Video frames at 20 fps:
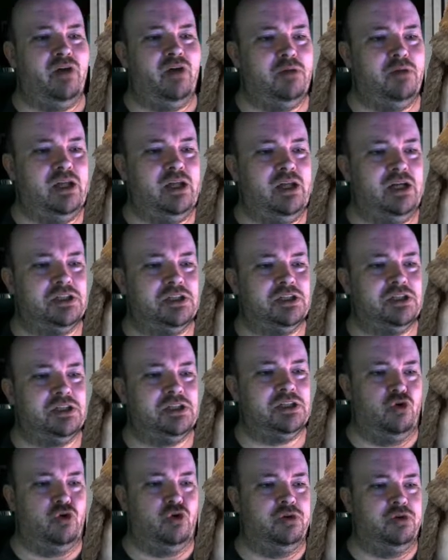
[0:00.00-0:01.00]
logic, the
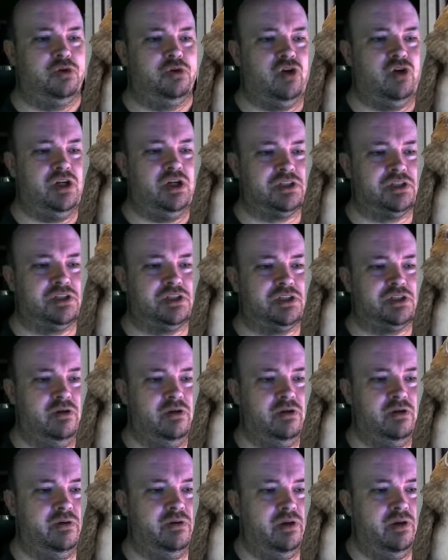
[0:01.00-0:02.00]
Robotrons
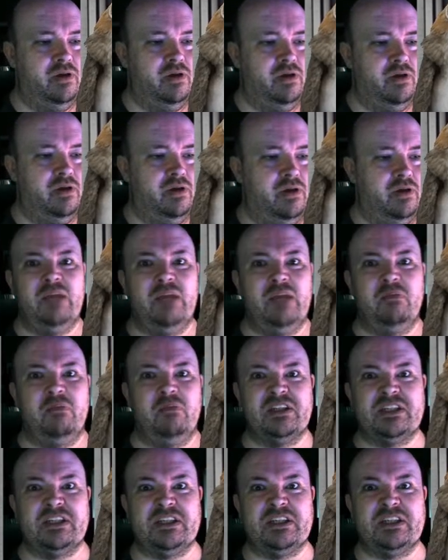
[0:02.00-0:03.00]
conclude, people
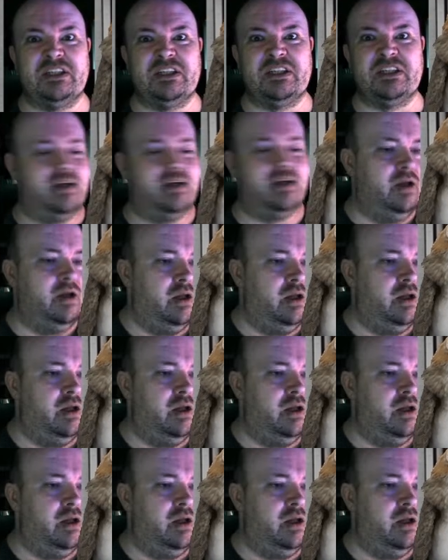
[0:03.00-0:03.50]
suck.